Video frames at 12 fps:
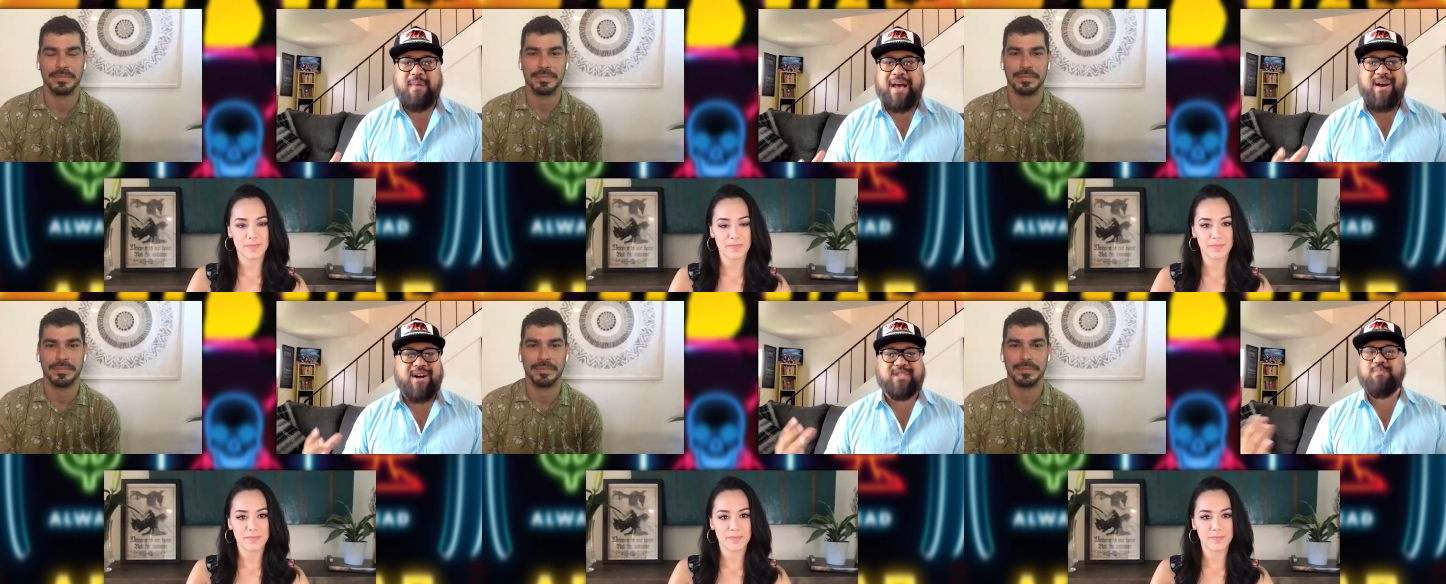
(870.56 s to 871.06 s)
Speaker 1: by
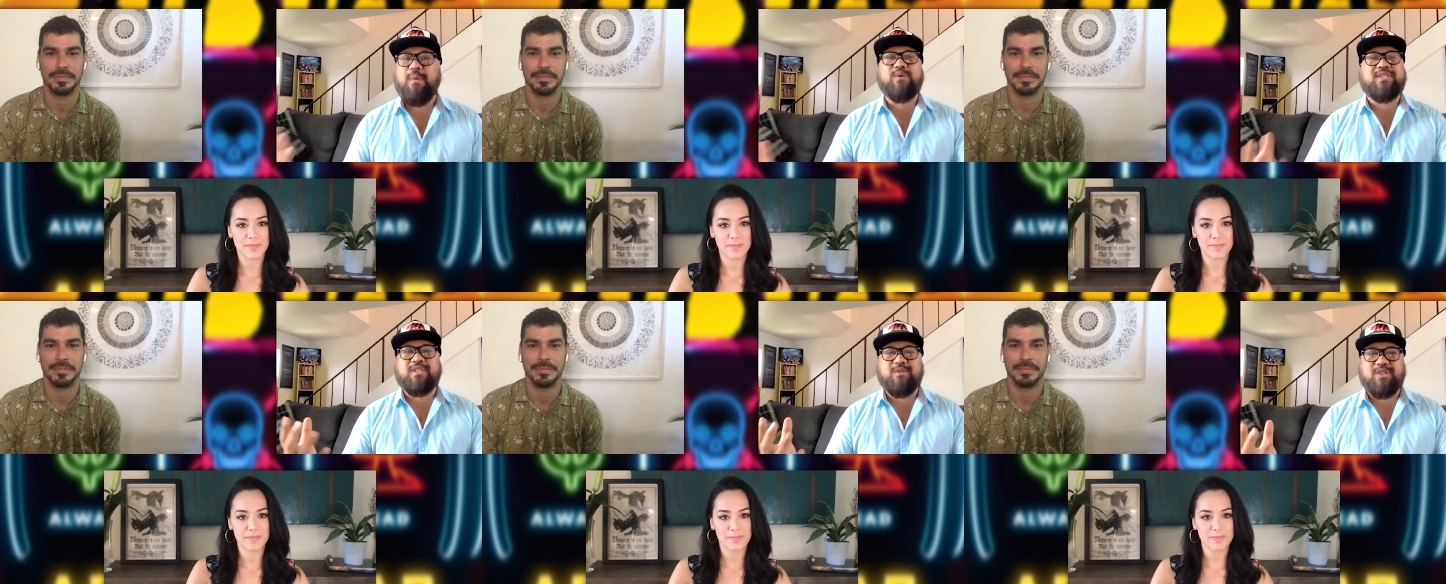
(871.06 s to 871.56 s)

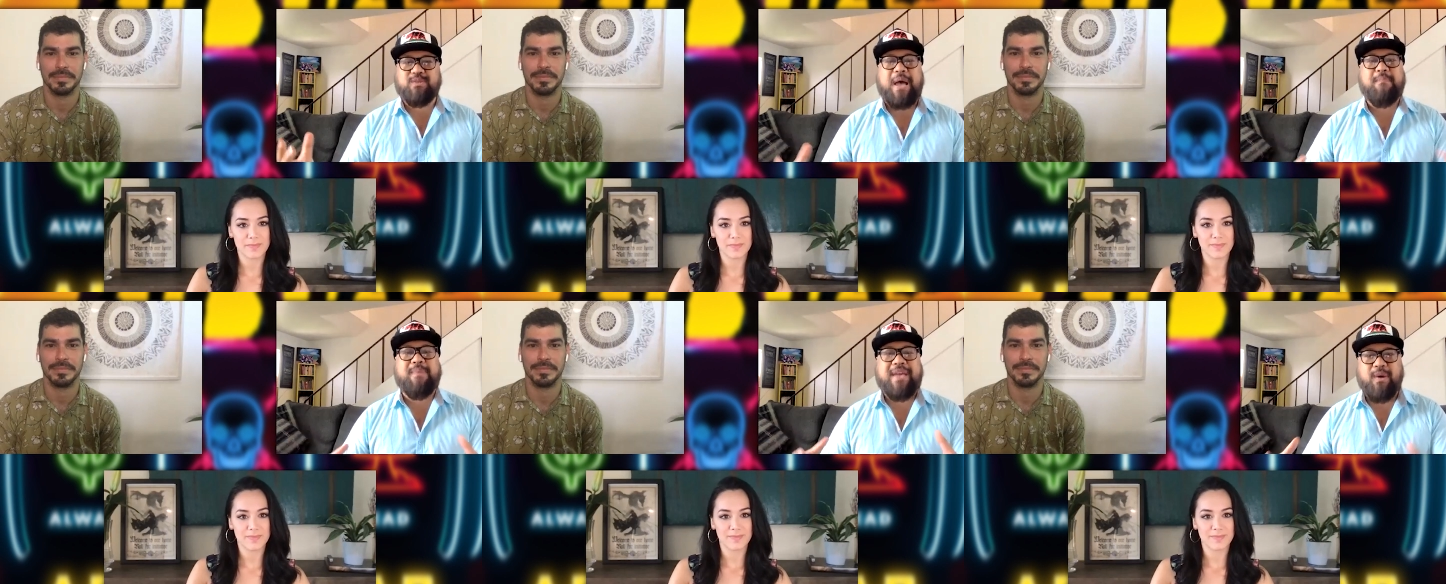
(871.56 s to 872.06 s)
osmosis, just by
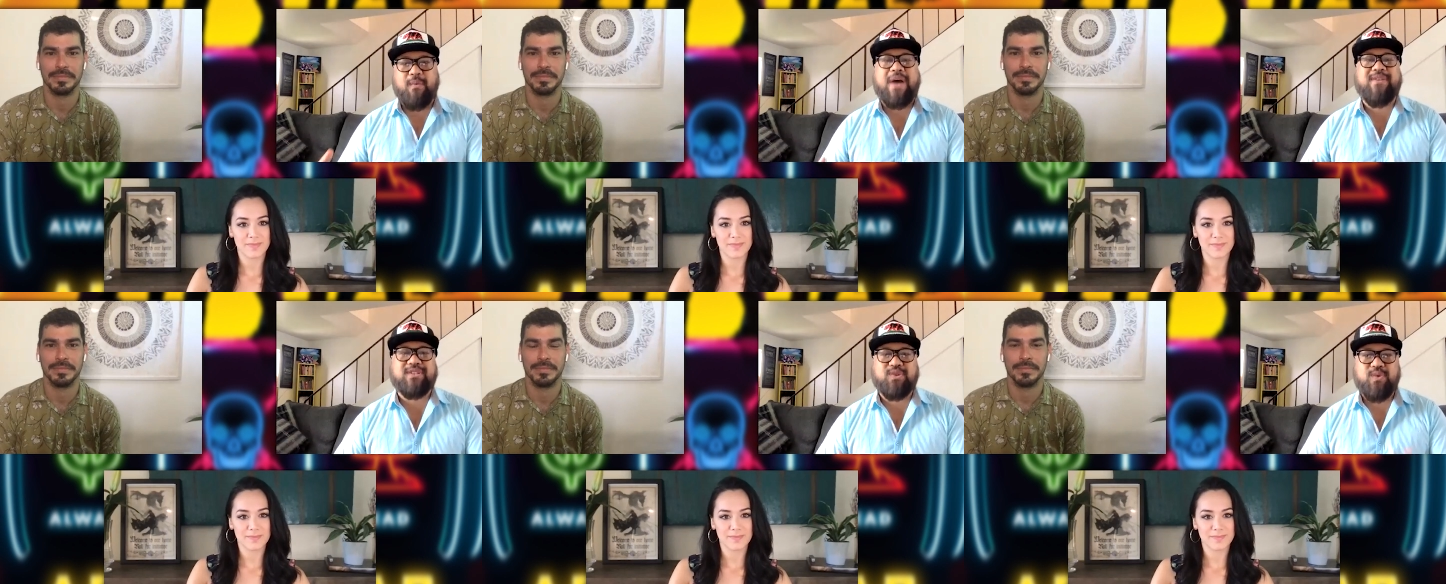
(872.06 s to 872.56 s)
being around
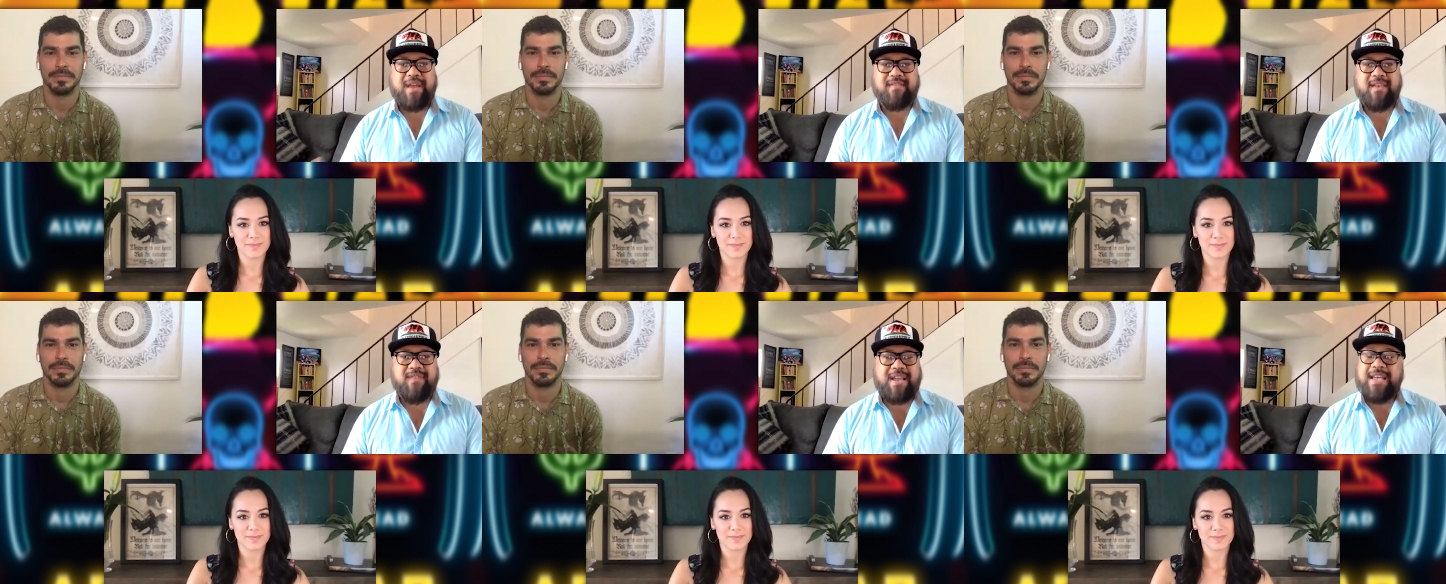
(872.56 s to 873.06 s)
his
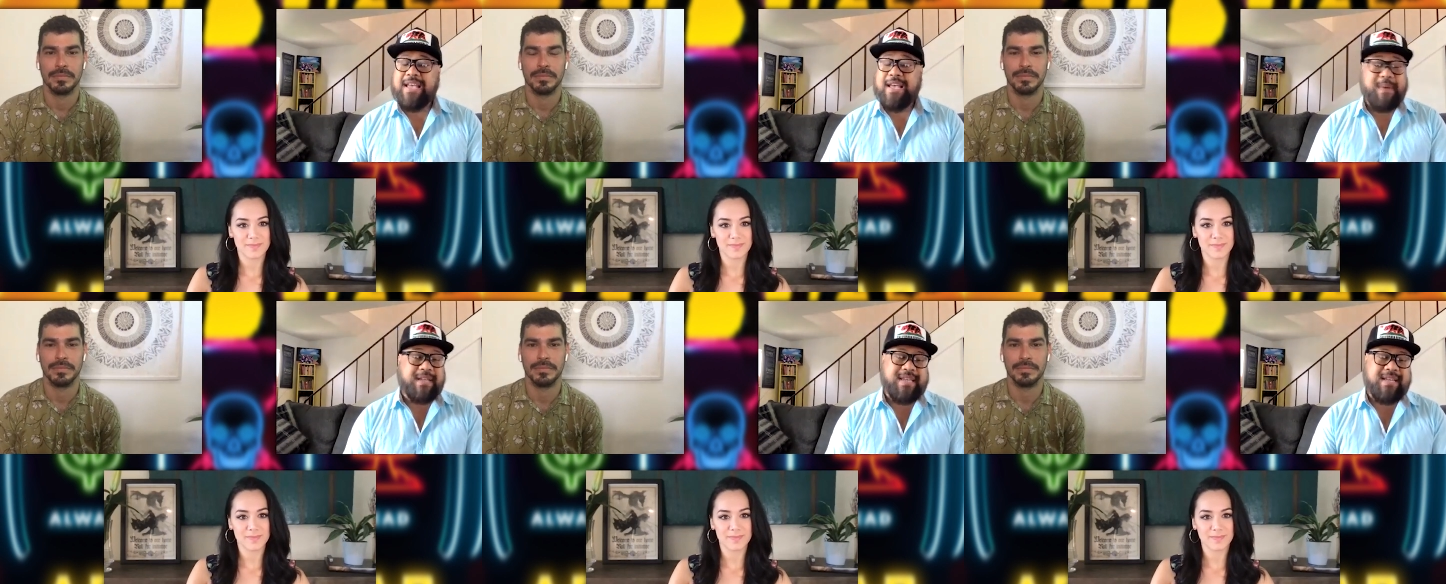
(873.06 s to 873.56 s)
creativity,
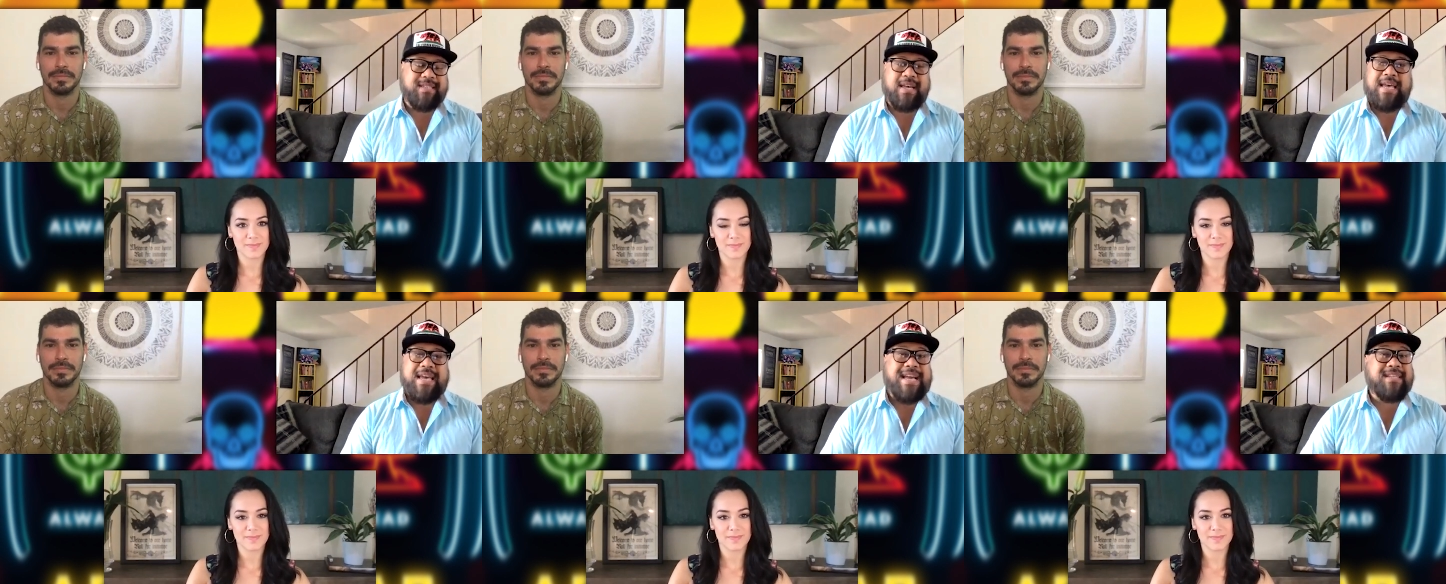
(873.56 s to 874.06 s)
because he's a
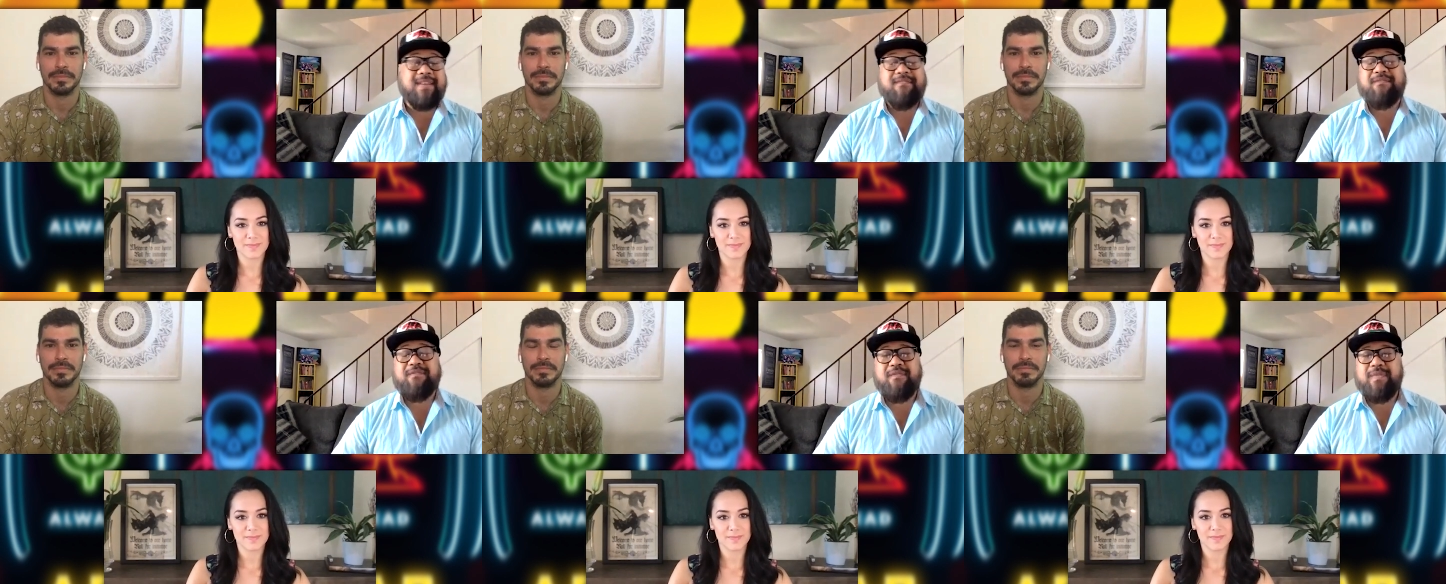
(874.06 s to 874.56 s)
he's a
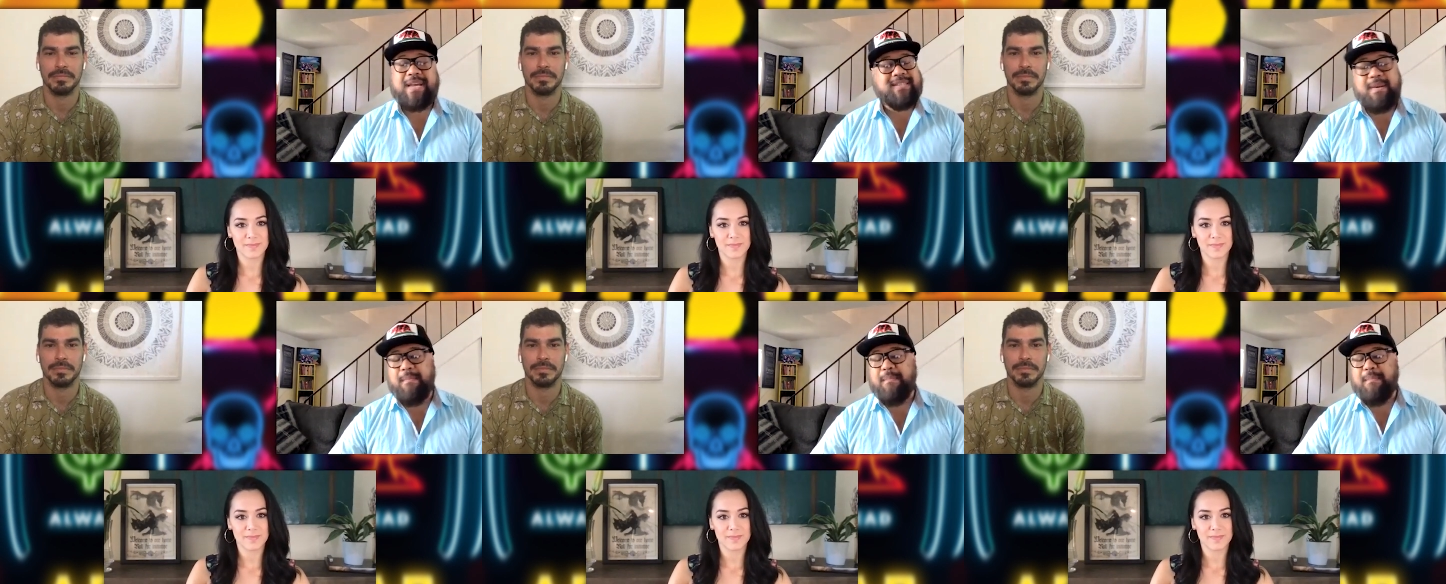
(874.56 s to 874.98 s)
he's an